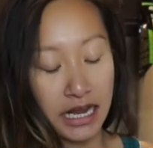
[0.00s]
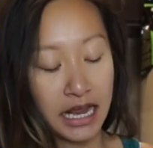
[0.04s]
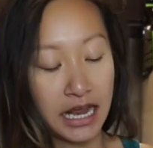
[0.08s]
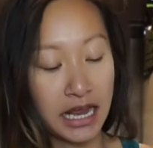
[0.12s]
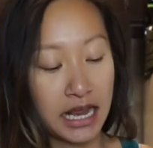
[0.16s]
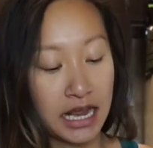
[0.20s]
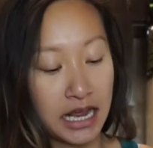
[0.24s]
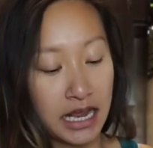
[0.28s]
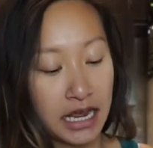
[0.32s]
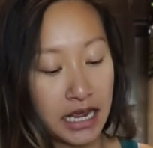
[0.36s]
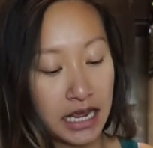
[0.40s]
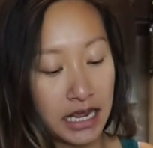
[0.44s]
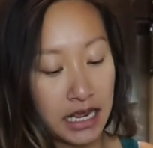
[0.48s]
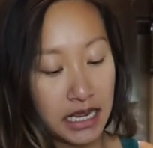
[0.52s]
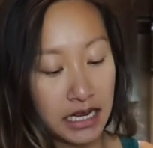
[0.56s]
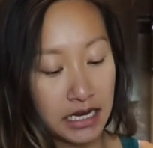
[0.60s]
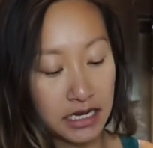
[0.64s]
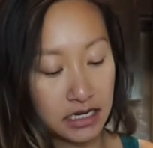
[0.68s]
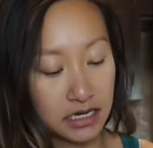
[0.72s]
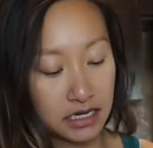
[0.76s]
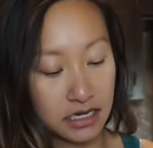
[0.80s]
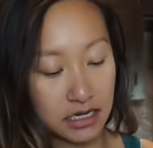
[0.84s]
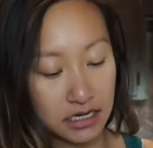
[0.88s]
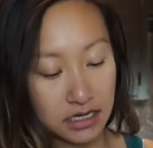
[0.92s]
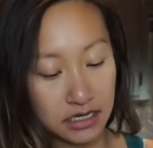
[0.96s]
And
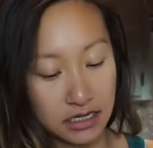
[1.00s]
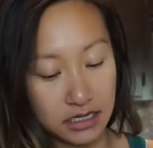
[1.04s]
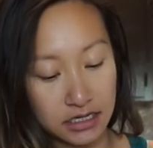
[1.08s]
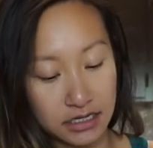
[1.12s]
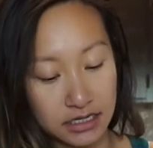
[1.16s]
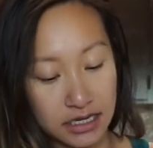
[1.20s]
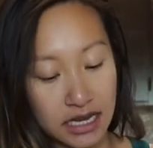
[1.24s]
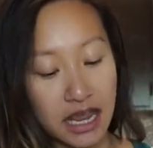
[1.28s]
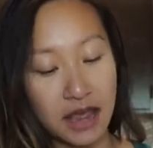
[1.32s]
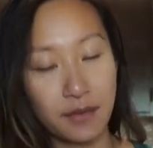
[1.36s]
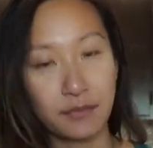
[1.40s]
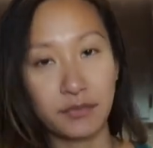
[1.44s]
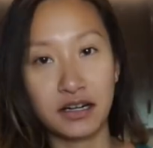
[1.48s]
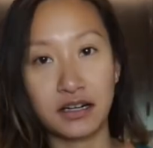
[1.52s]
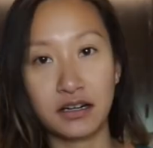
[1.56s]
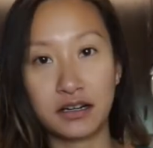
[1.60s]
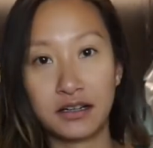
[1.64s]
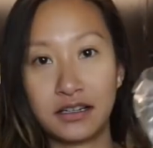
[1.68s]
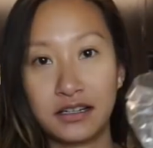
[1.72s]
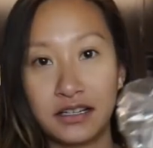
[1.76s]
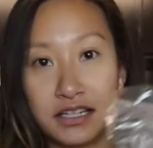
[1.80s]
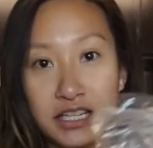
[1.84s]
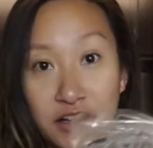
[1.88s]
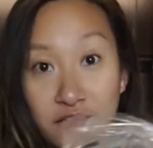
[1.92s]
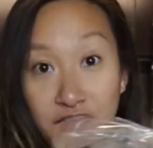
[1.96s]
yeah, I'm gonna
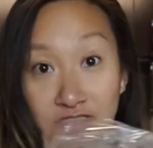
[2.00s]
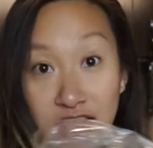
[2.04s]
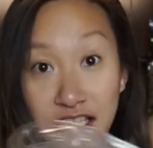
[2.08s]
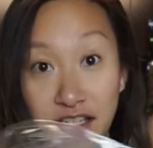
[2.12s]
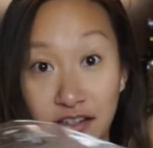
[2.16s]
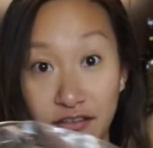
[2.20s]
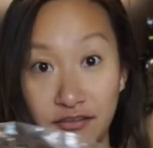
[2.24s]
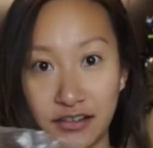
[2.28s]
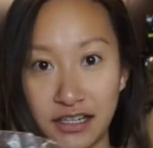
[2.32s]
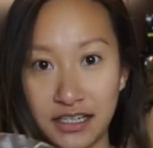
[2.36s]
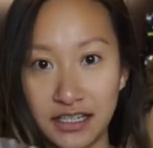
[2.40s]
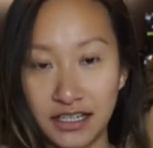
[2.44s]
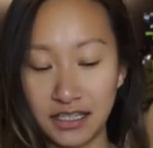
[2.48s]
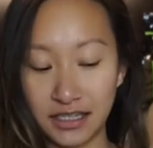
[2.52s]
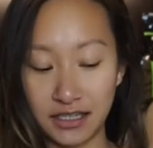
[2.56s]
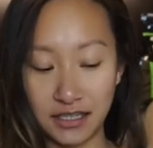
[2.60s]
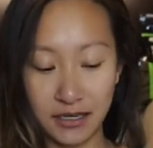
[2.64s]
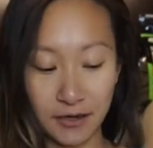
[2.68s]
give these a rinse.